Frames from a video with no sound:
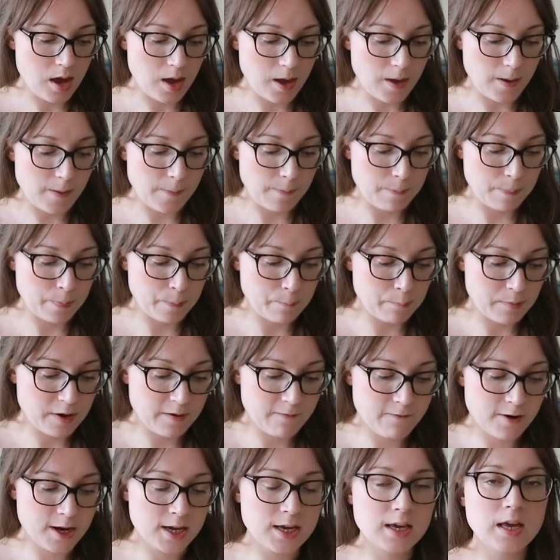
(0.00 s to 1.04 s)
Um, my
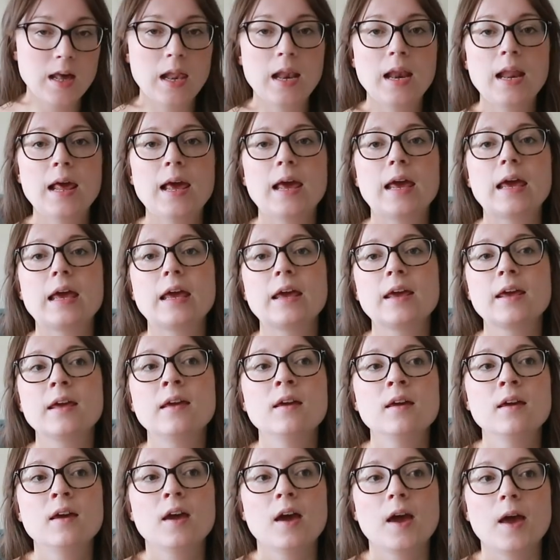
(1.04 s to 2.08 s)
friend Claire,
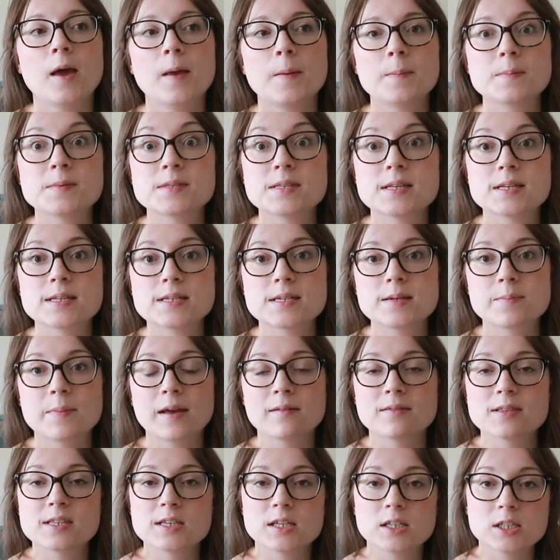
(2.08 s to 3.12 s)
um, Sister
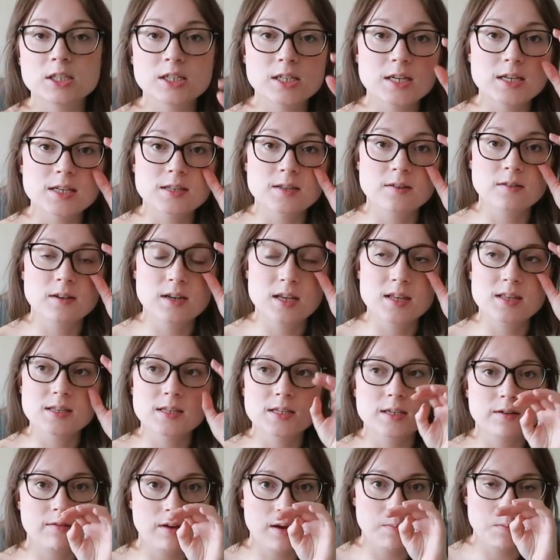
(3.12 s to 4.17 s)
Mountain, she's on
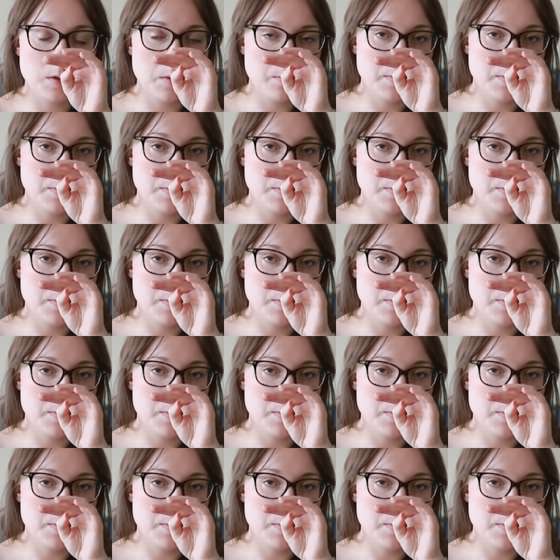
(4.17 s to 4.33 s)
Instagram.